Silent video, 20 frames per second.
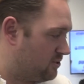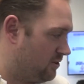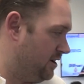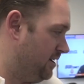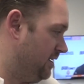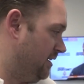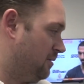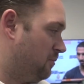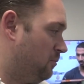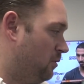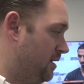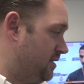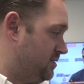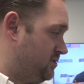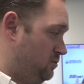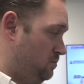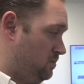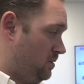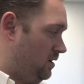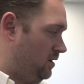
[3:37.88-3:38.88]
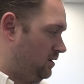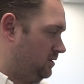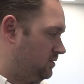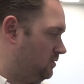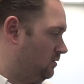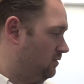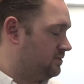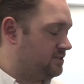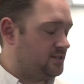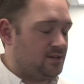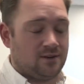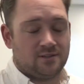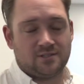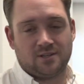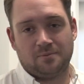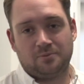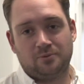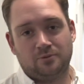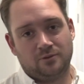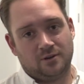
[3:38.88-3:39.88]
trading way too much. Obviously I was
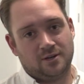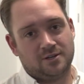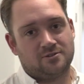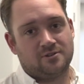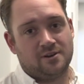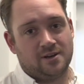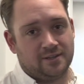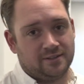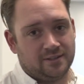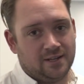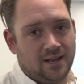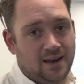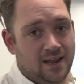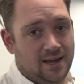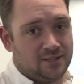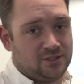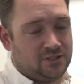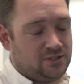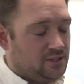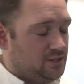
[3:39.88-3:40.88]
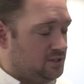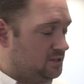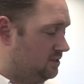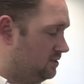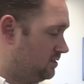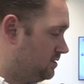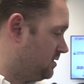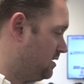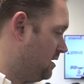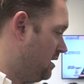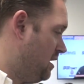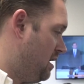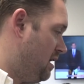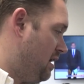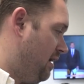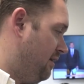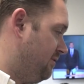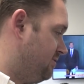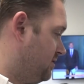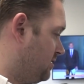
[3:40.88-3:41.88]
up all night trading the elections.
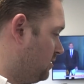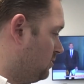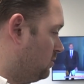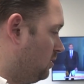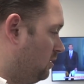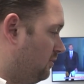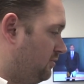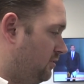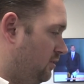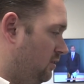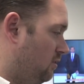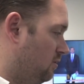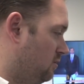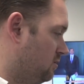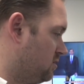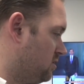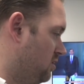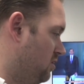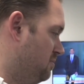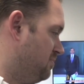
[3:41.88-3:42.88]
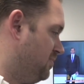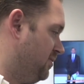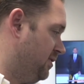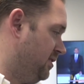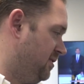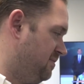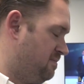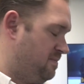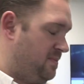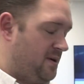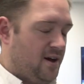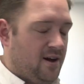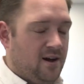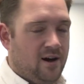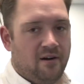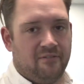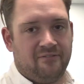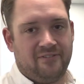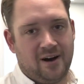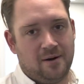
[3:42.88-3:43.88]
I've still got a few longs open,
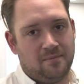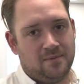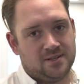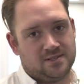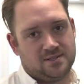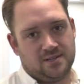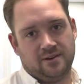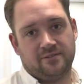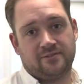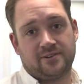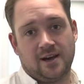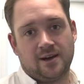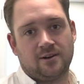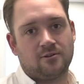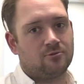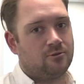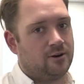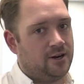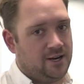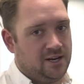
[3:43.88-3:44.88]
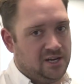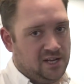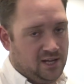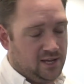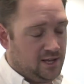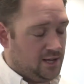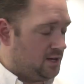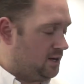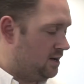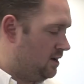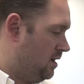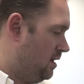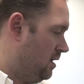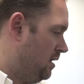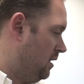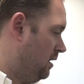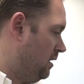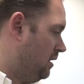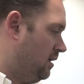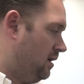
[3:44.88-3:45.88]
but I found myself getting greedy.
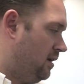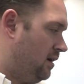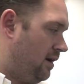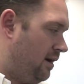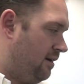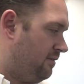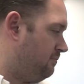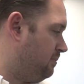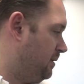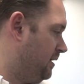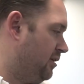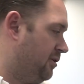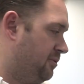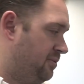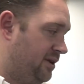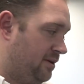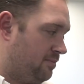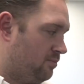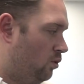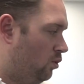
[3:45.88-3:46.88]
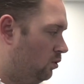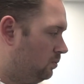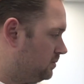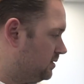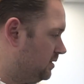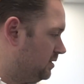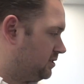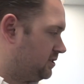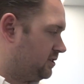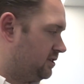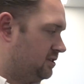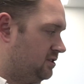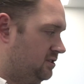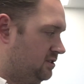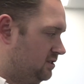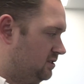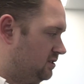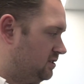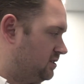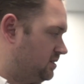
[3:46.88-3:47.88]
I've been opening more
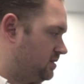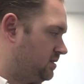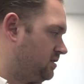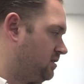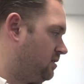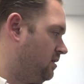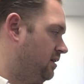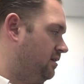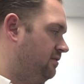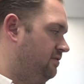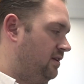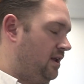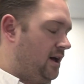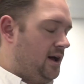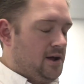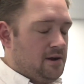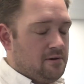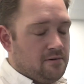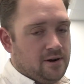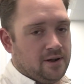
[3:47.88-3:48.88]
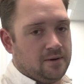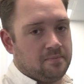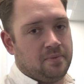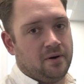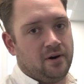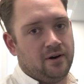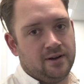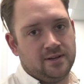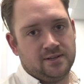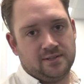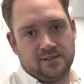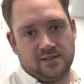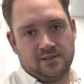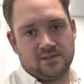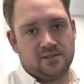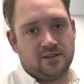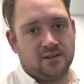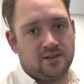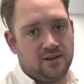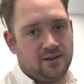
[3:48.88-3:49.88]
positions, kind of layering buys
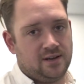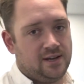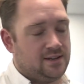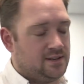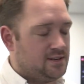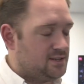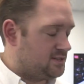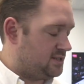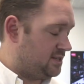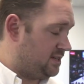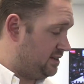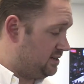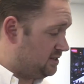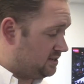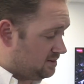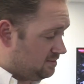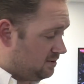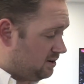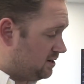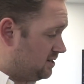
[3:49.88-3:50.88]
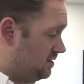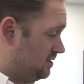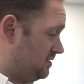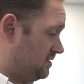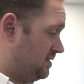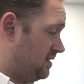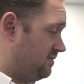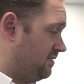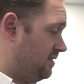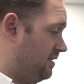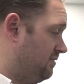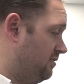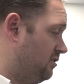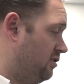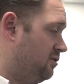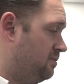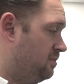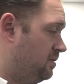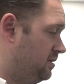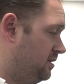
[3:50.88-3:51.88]
into indices. The markets haven't even
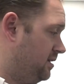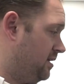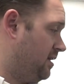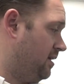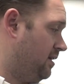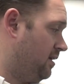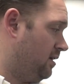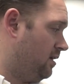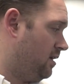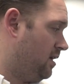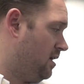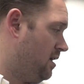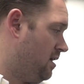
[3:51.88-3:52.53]
opened yet.